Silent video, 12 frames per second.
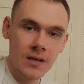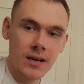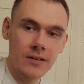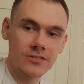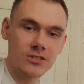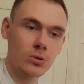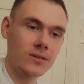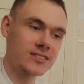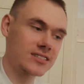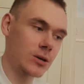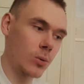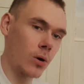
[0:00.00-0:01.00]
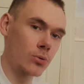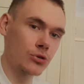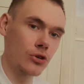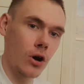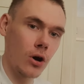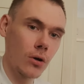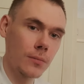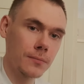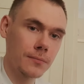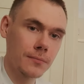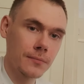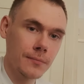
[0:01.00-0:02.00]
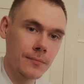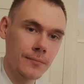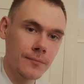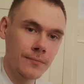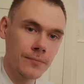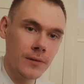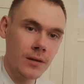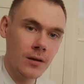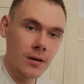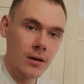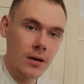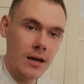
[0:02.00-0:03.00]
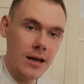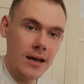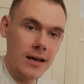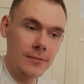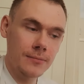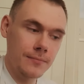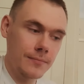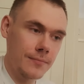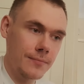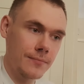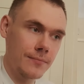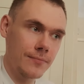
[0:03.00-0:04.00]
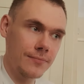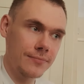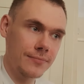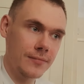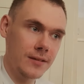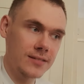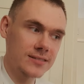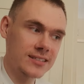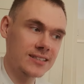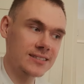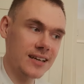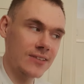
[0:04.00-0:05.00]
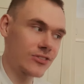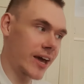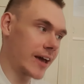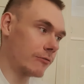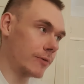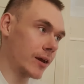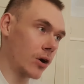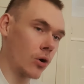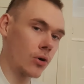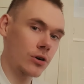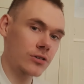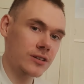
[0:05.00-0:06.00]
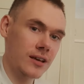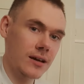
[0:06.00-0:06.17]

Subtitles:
It was a 22-all draw. Since that day I've been hooked.